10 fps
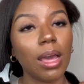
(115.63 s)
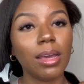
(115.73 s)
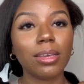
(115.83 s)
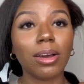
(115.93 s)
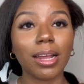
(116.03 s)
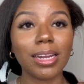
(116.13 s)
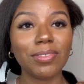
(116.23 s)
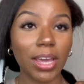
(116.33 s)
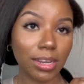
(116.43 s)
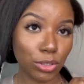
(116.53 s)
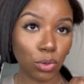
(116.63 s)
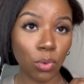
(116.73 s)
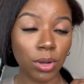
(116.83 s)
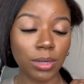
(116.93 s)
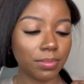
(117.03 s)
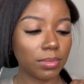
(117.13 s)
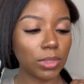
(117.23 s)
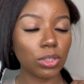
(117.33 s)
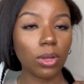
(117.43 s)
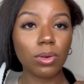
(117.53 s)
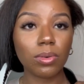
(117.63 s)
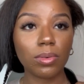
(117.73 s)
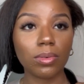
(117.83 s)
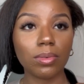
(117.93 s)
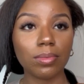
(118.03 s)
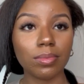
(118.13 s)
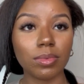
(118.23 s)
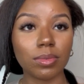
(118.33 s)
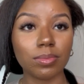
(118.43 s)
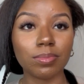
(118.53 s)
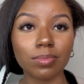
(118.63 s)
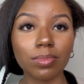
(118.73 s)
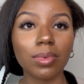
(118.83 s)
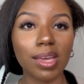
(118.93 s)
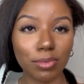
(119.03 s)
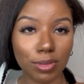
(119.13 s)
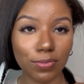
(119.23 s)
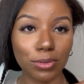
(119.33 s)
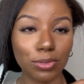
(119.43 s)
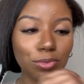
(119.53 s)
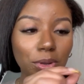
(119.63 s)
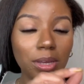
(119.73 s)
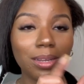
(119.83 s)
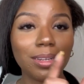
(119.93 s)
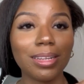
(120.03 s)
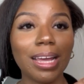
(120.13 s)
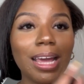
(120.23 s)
Y'all, I never had this on. So it was first red.